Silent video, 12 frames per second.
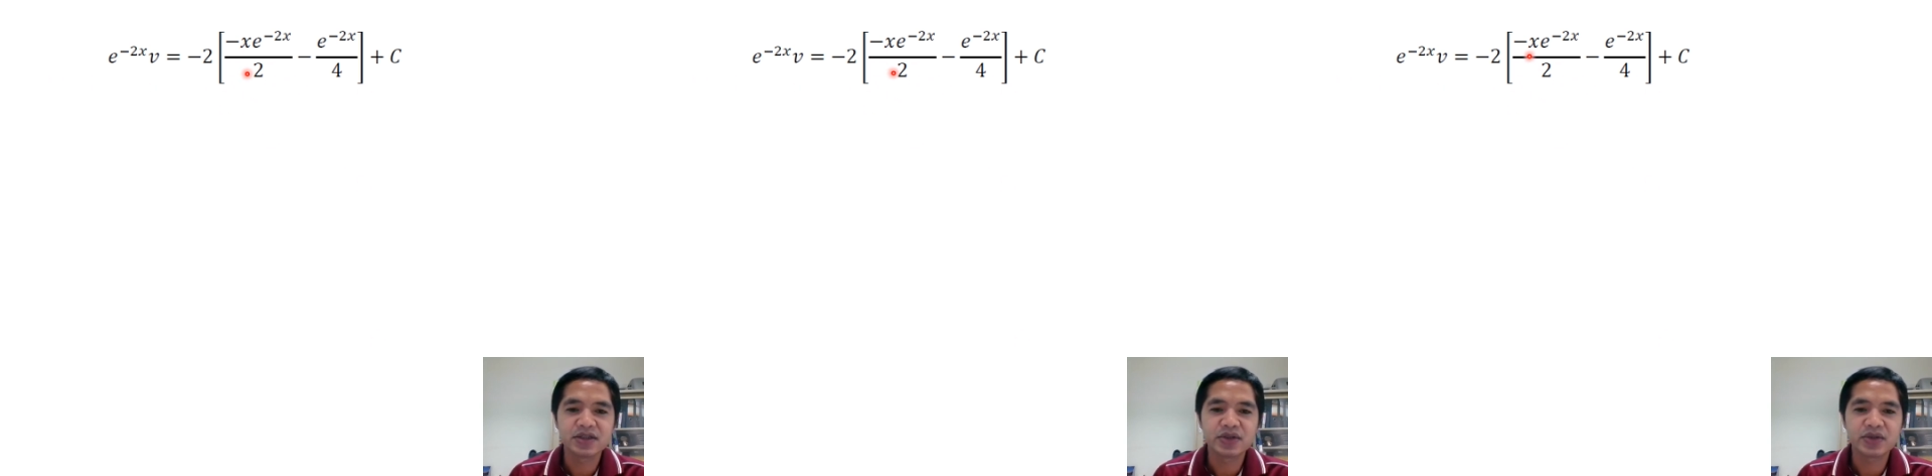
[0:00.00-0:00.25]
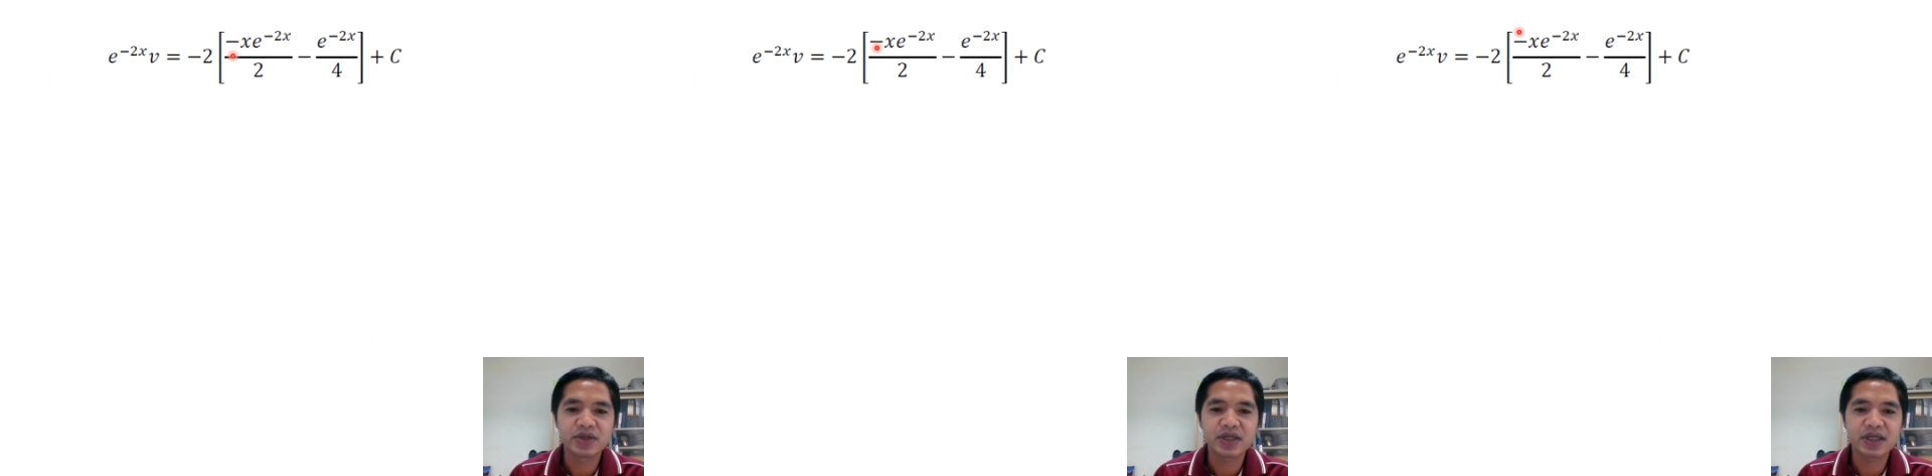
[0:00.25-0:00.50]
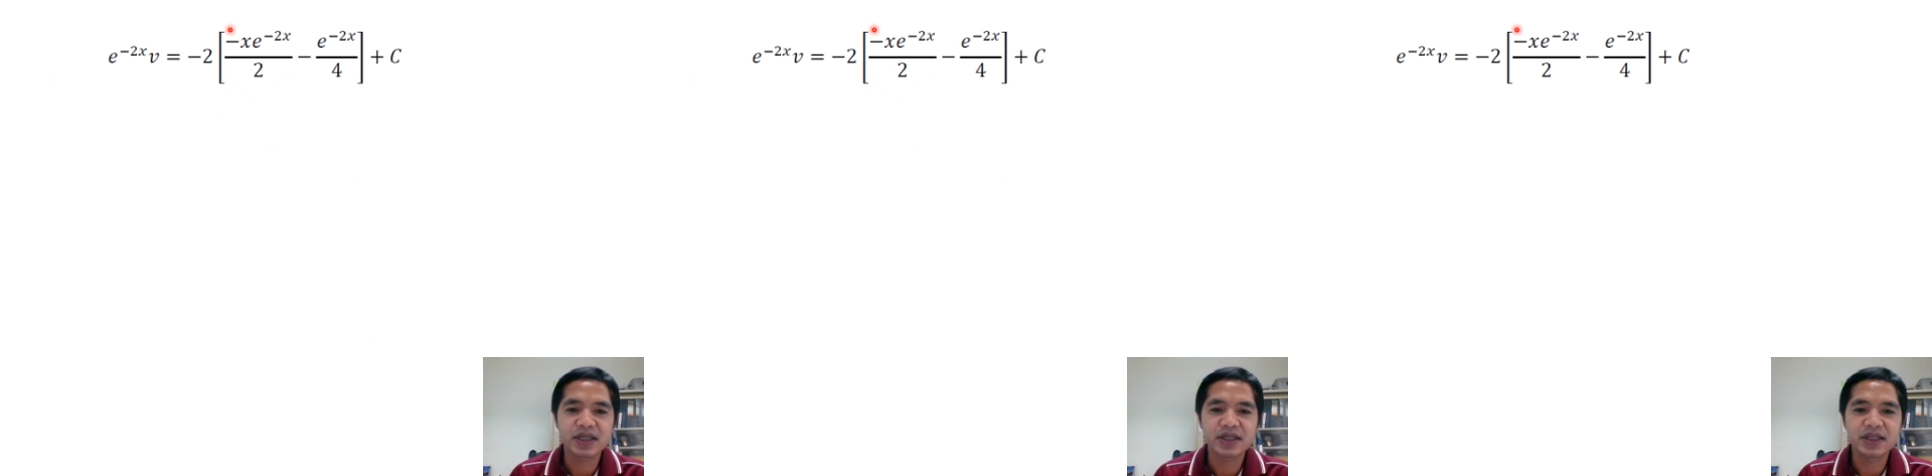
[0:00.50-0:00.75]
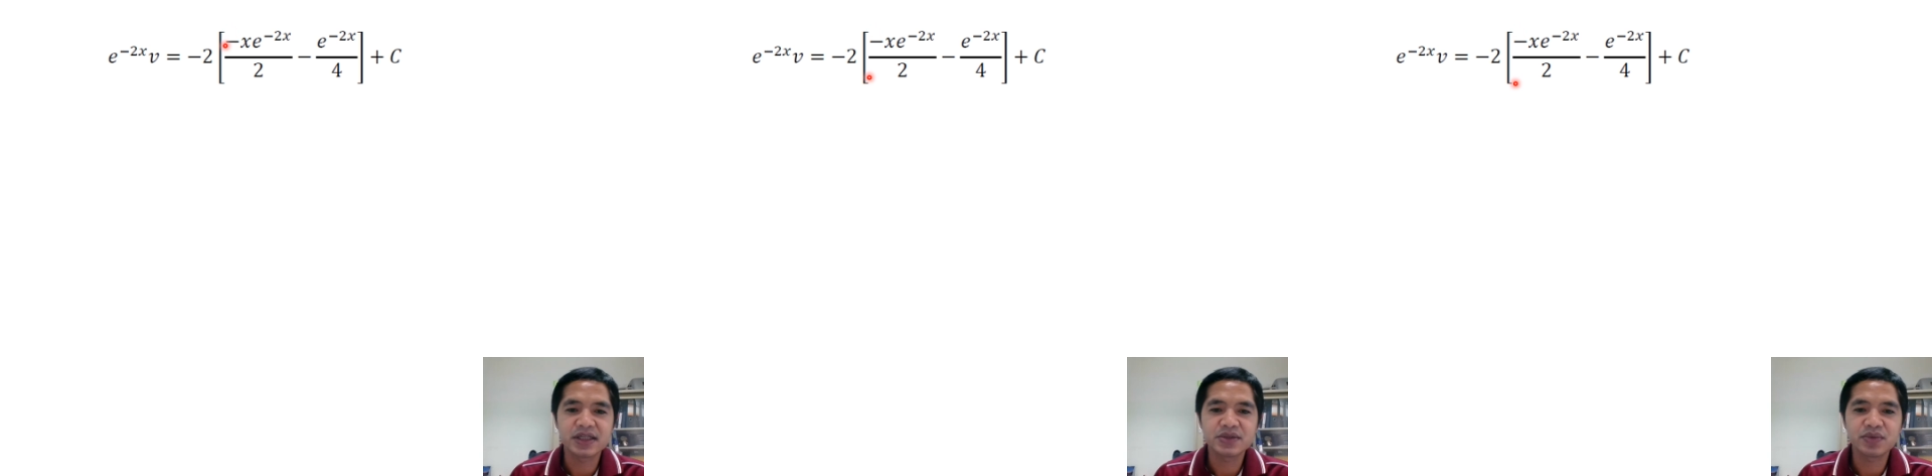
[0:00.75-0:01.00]
you're gonna get
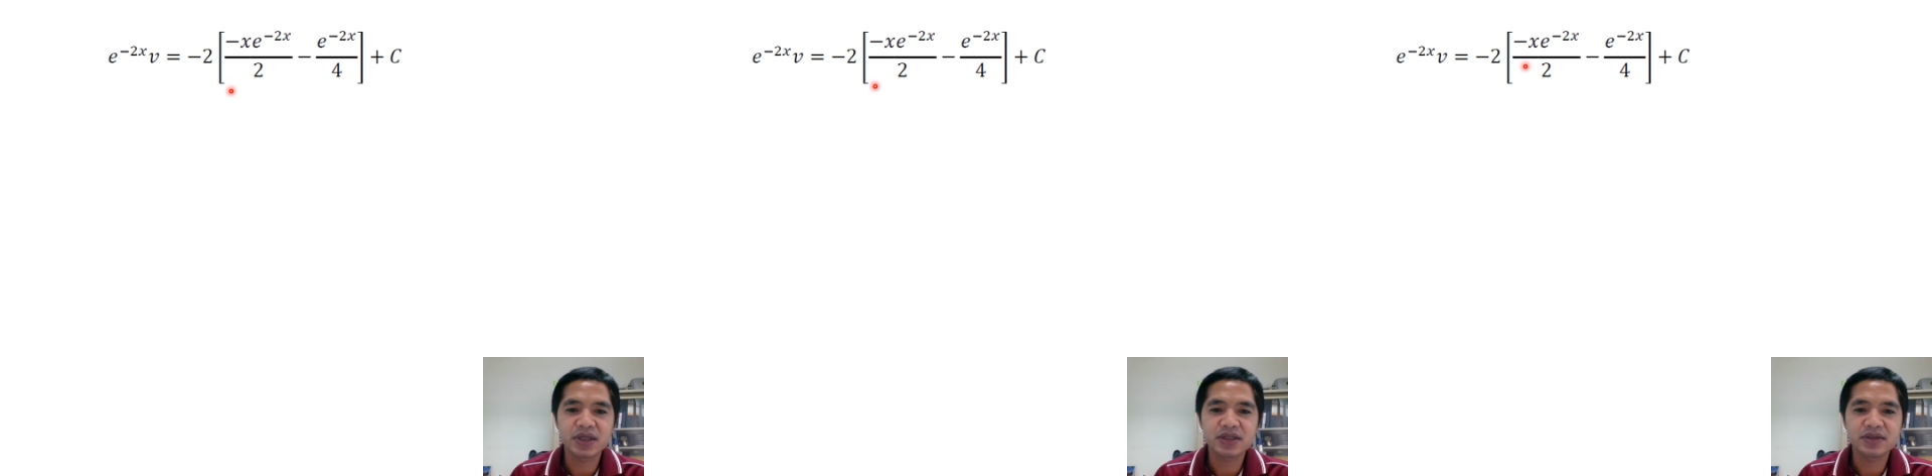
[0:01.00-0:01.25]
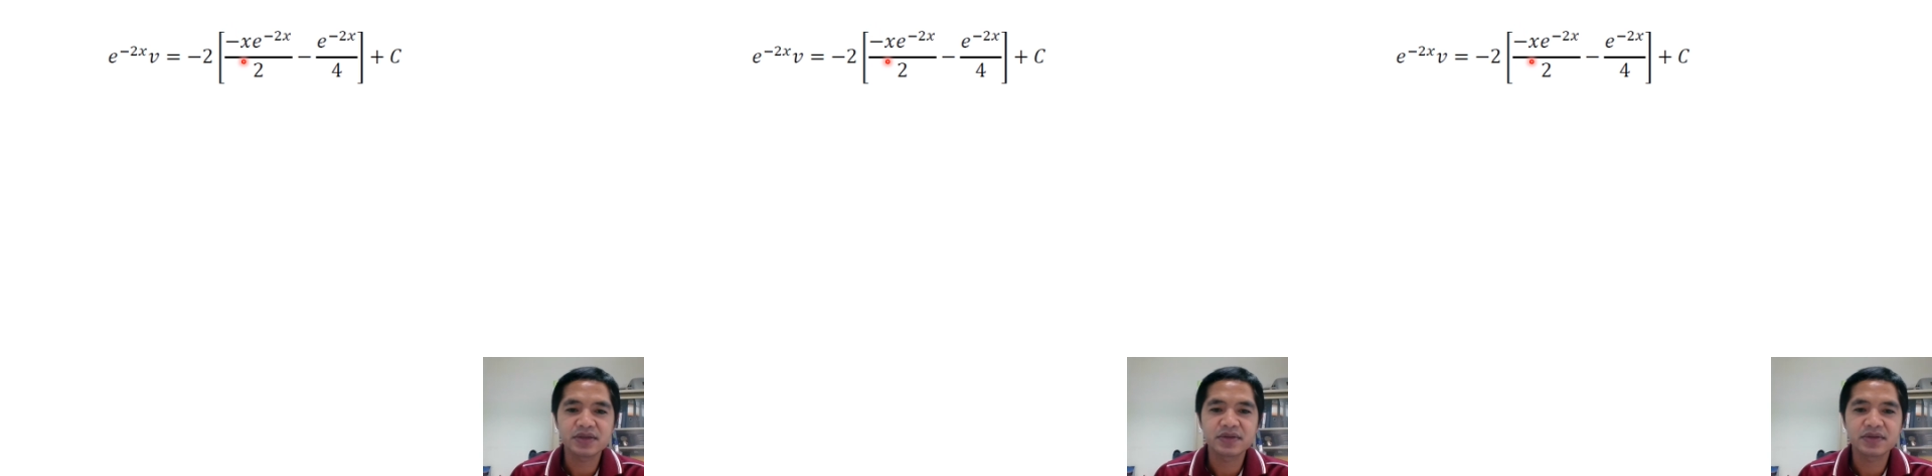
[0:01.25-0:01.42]
this one,